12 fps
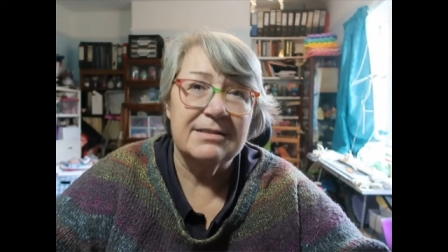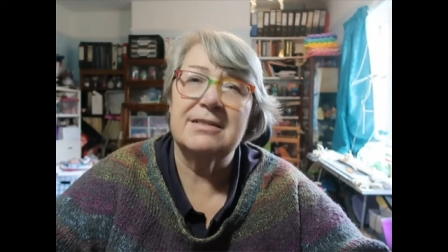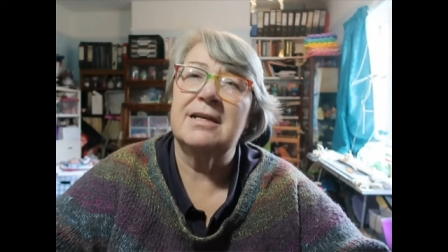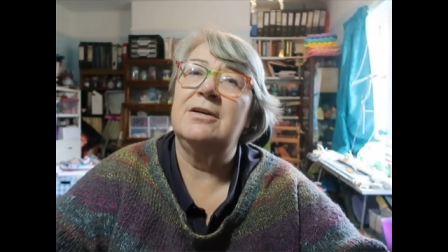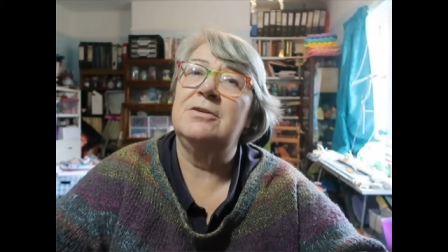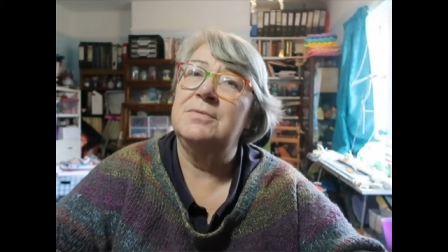
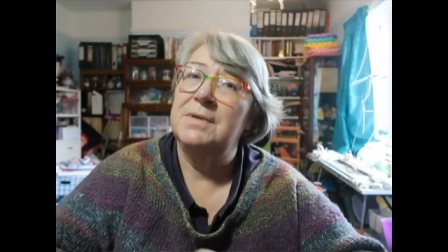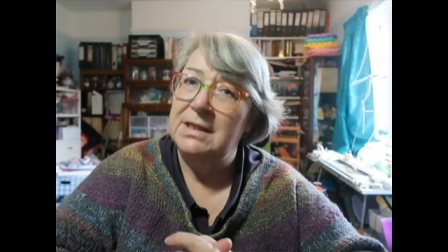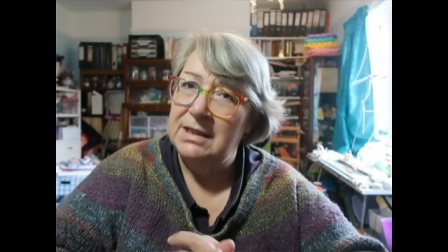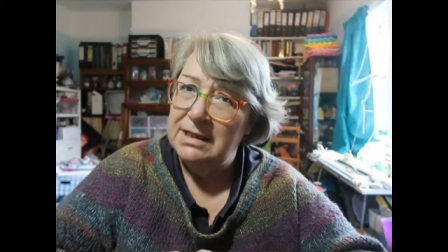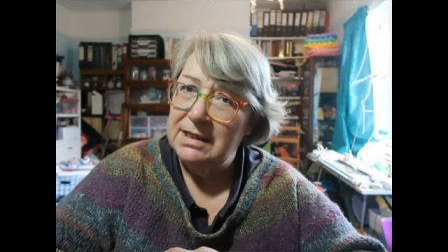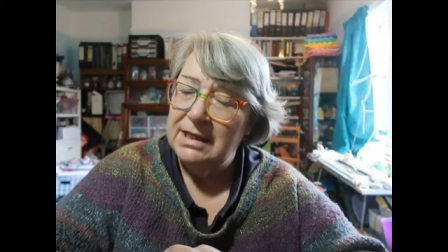So
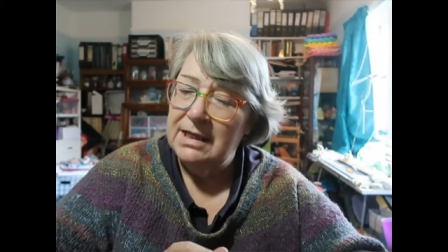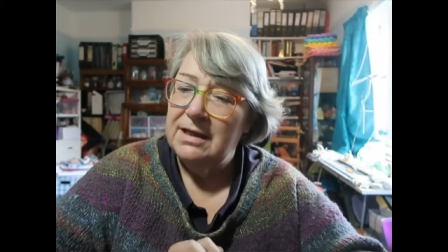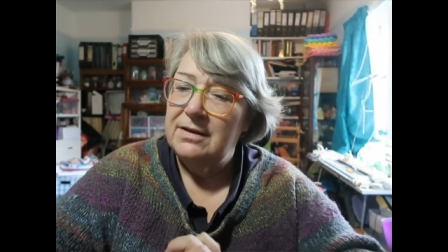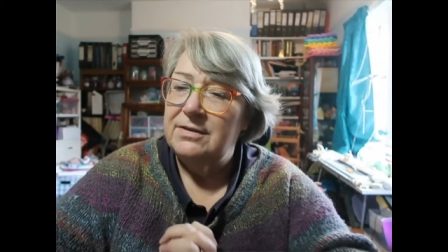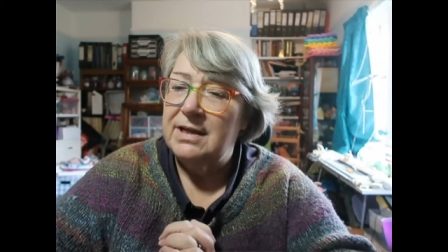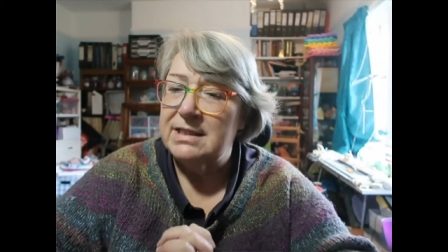
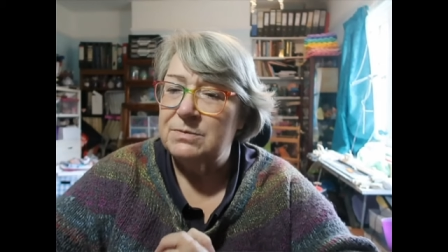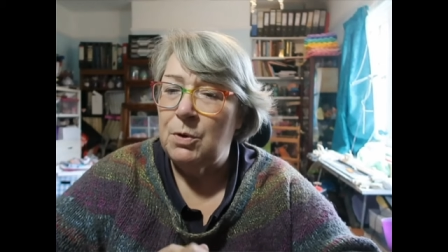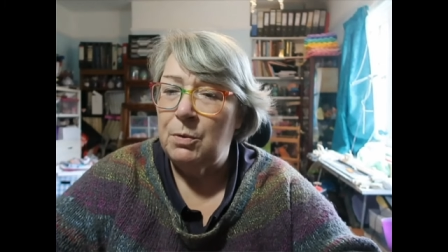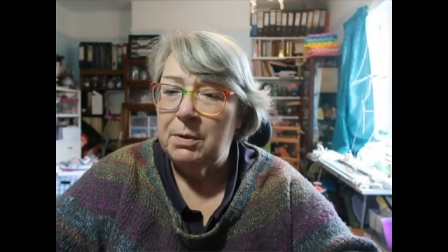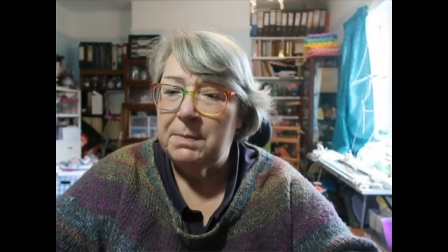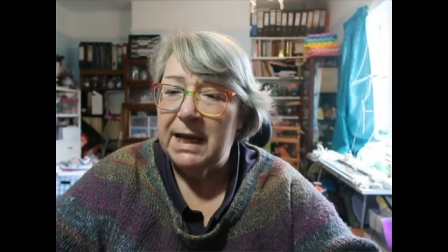that's
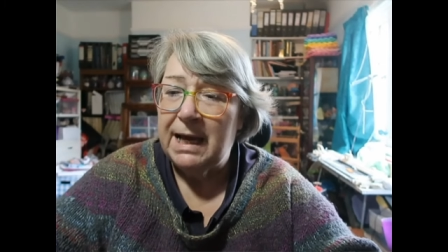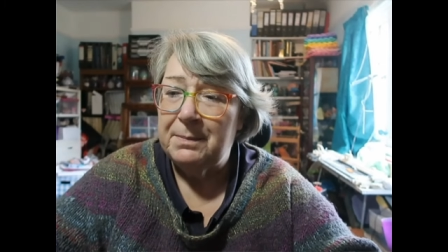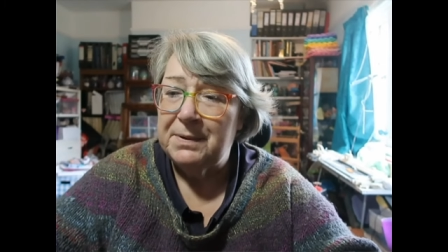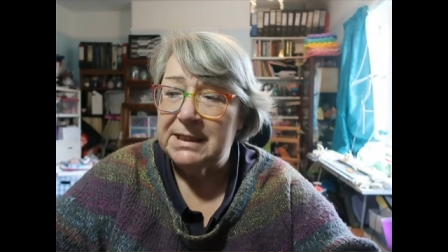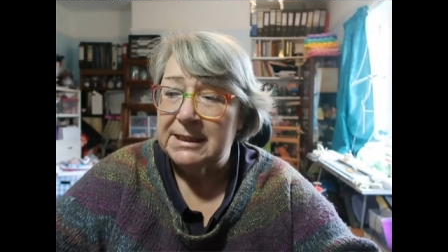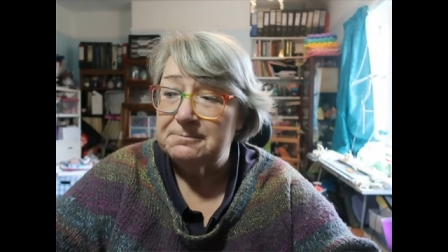what will be
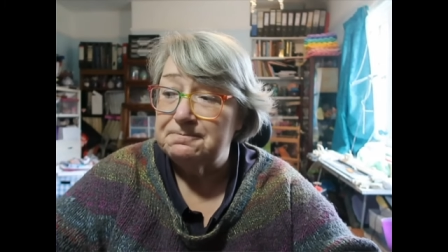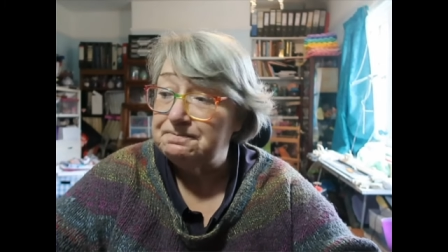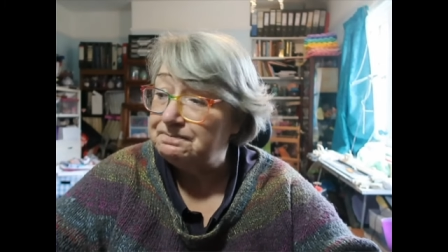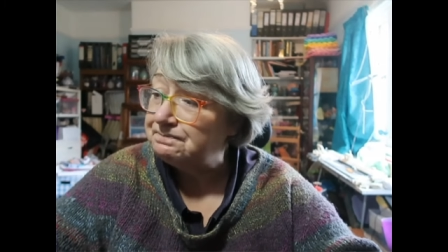happening.